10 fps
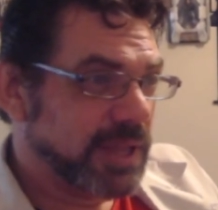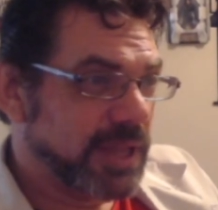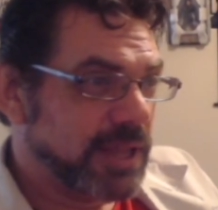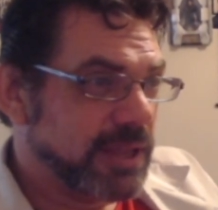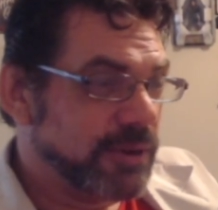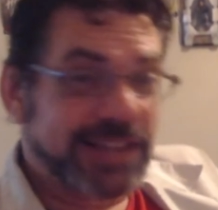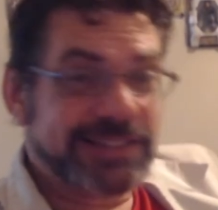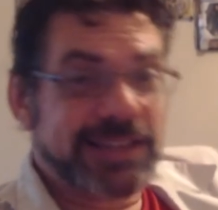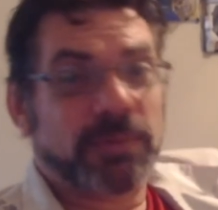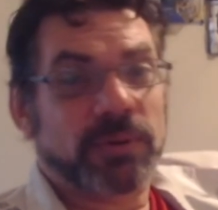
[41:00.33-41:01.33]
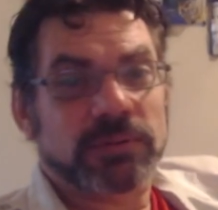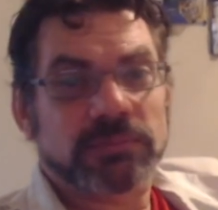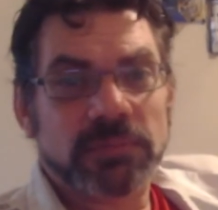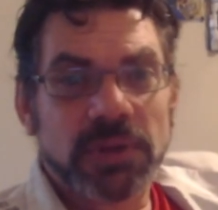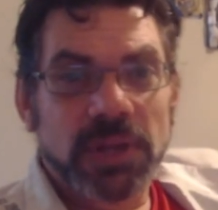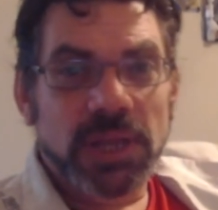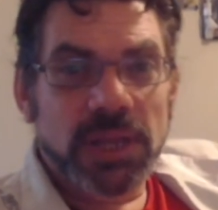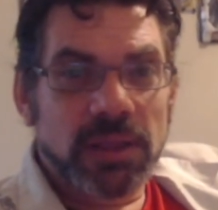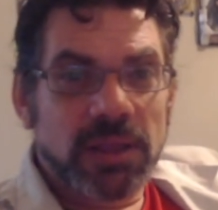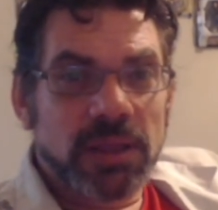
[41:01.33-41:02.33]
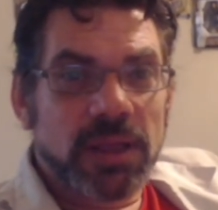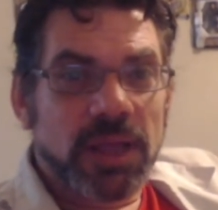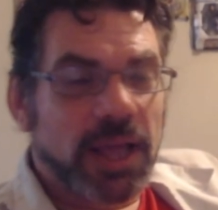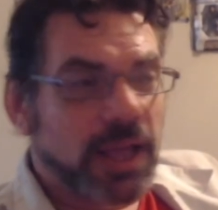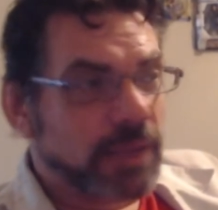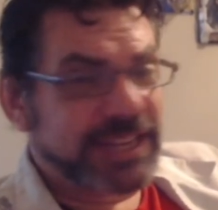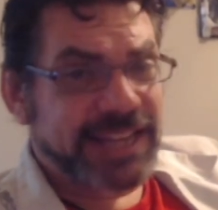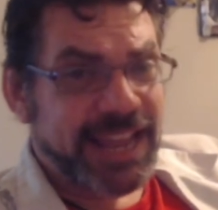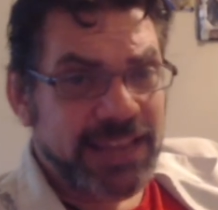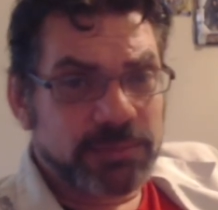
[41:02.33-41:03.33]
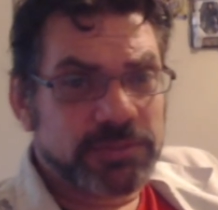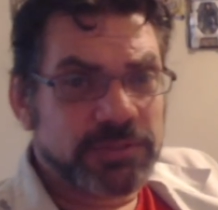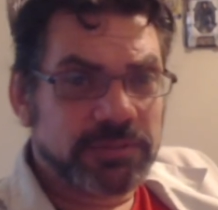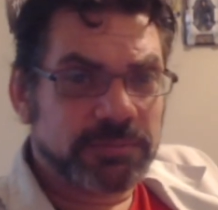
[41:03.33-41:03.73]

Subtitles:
who they got step on. Play games, make